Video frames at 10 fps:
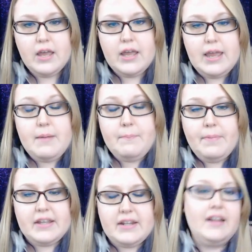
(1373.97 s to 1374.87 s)
in
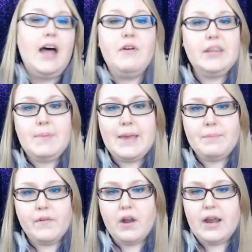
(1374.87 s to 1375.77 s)
uh, allowing the people
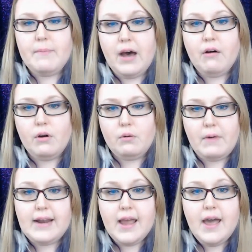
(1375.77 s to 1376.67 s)
that are in power
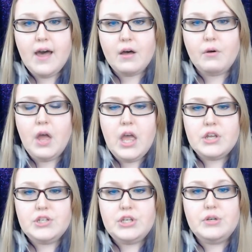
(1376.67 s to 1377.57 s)
right now
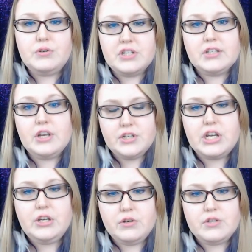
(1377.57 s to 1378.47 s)
to just
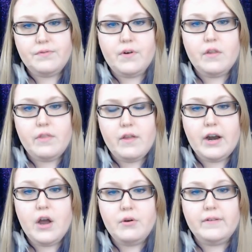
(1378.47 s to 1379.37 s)
continue to further their
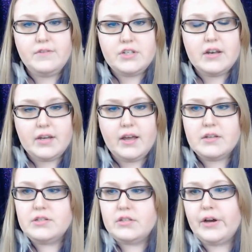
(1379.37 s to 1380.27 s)
own agenda.
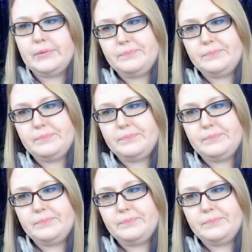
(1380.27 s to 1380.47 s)
So